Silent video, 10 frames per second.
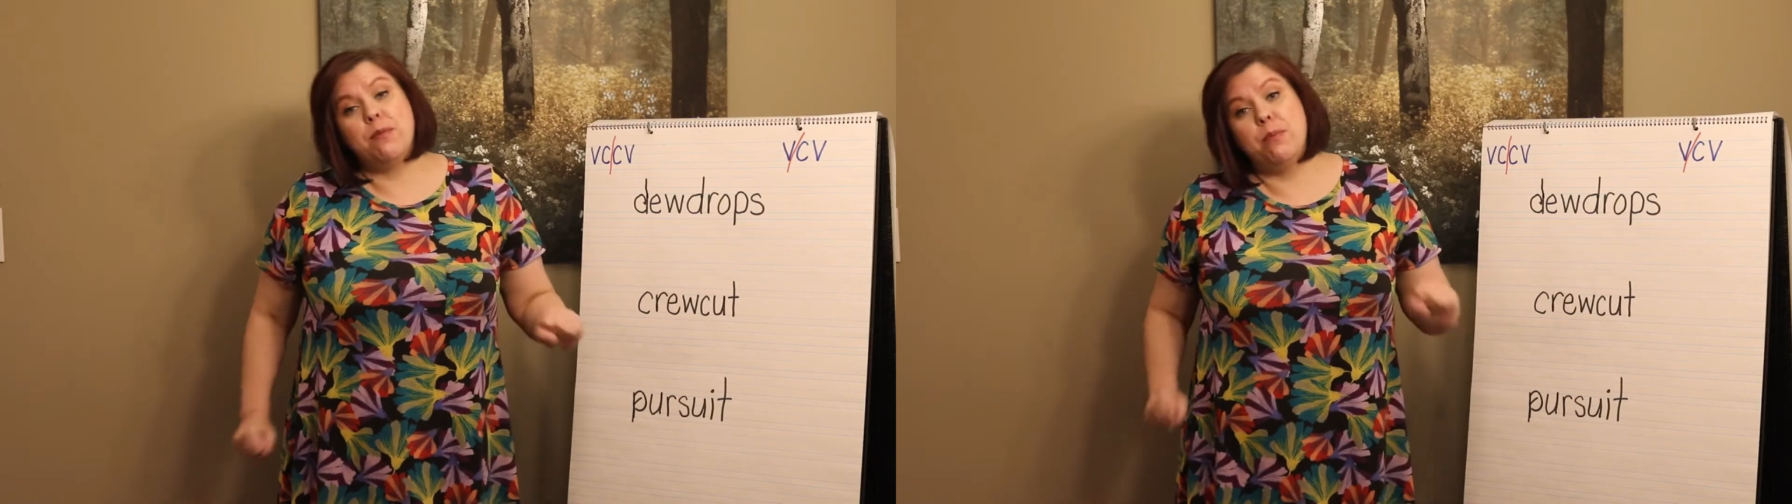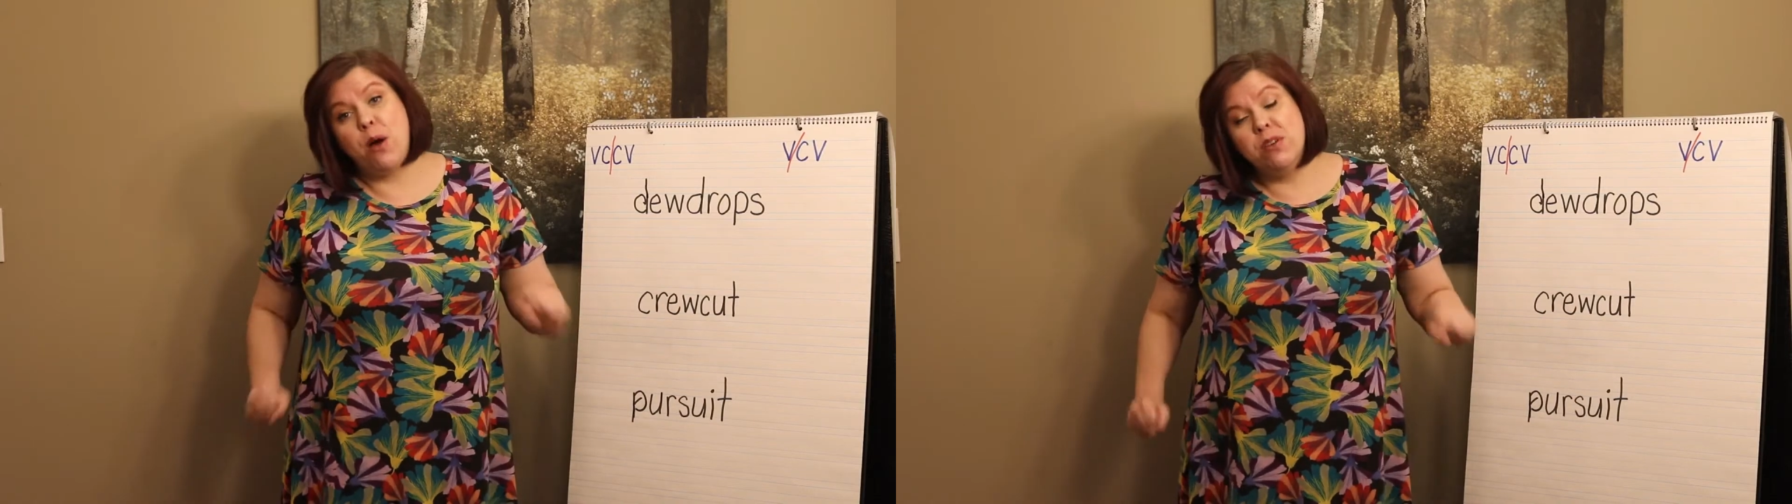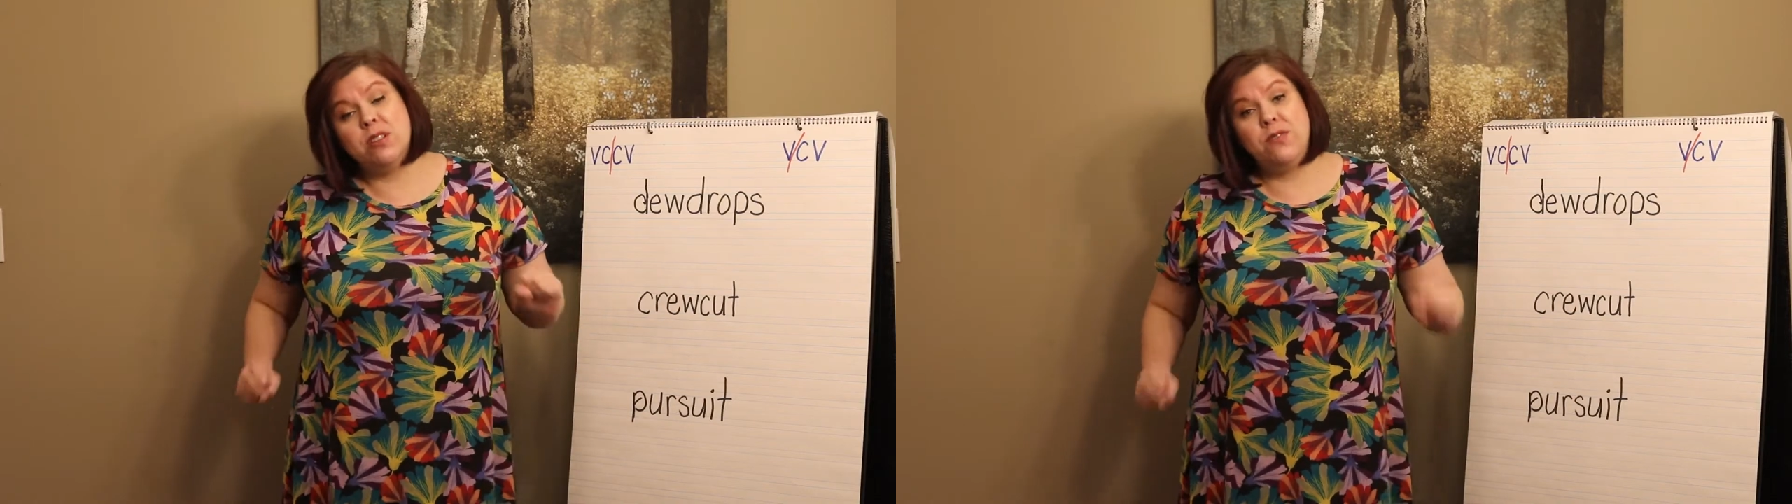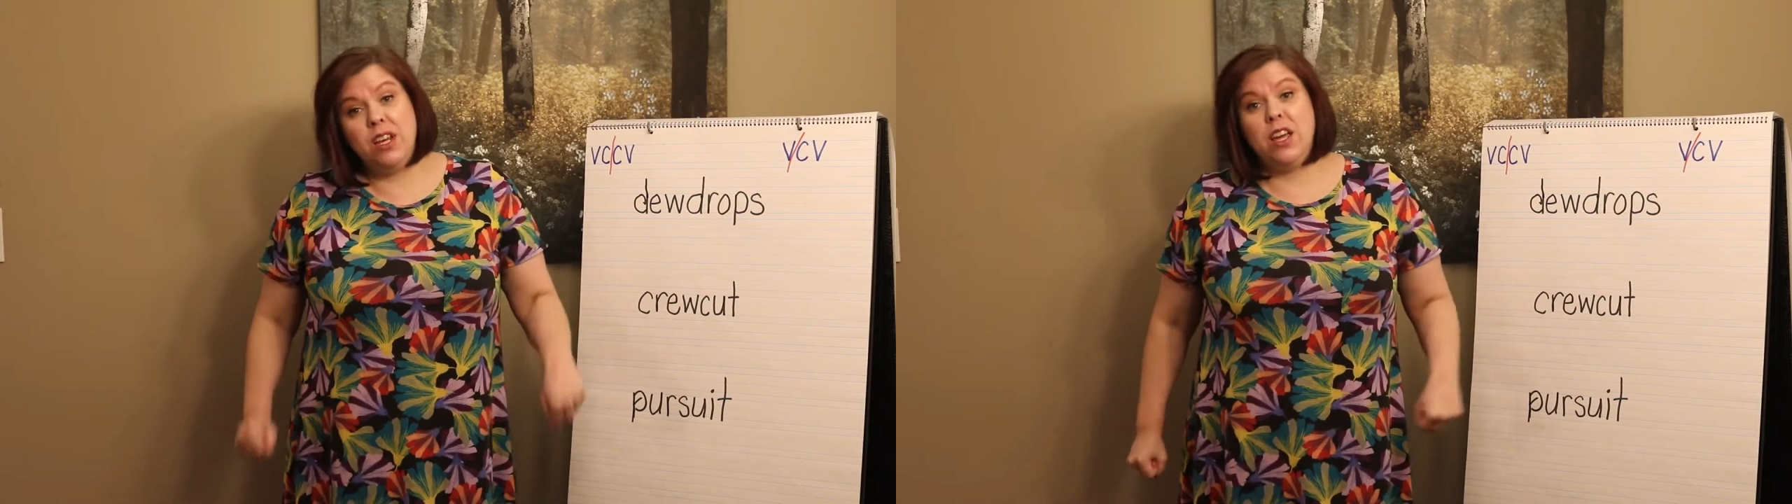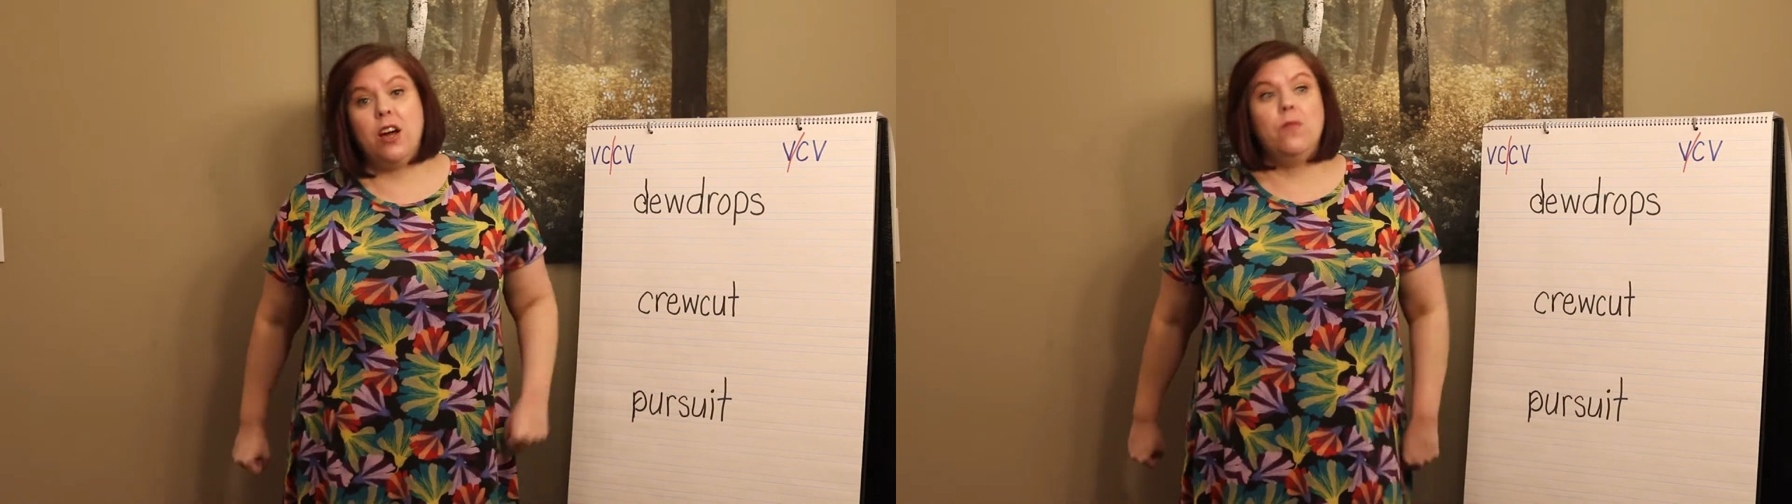bonus
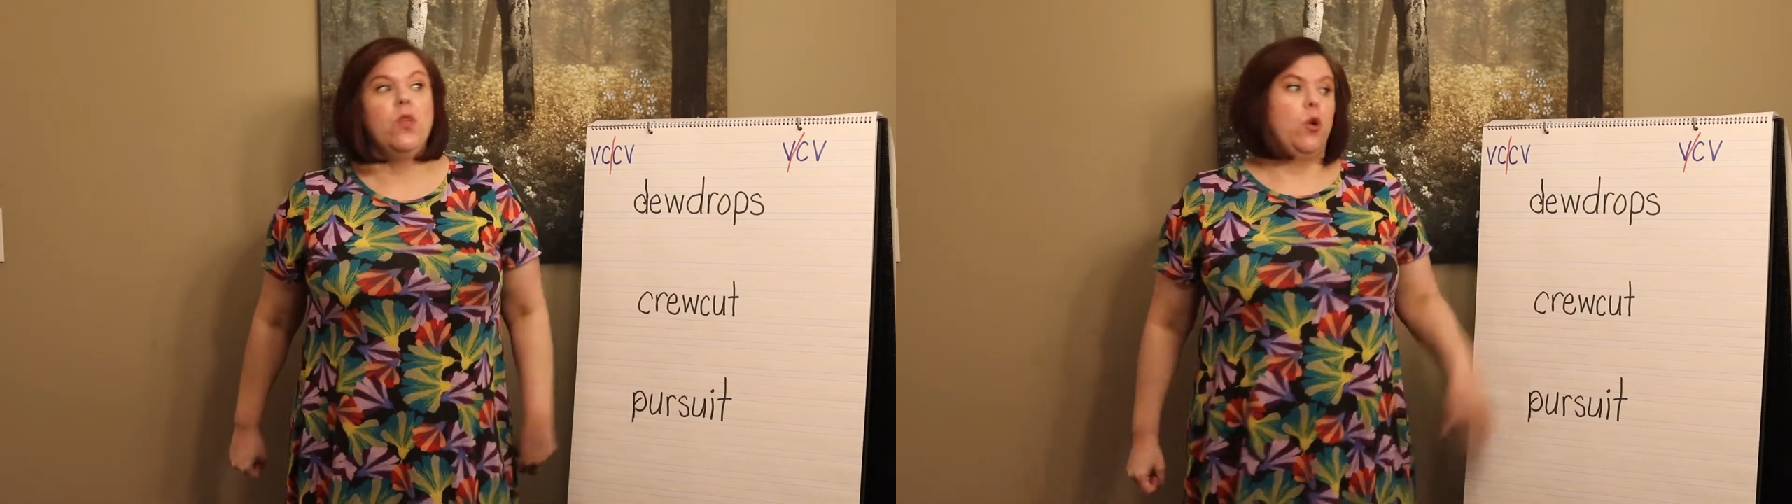video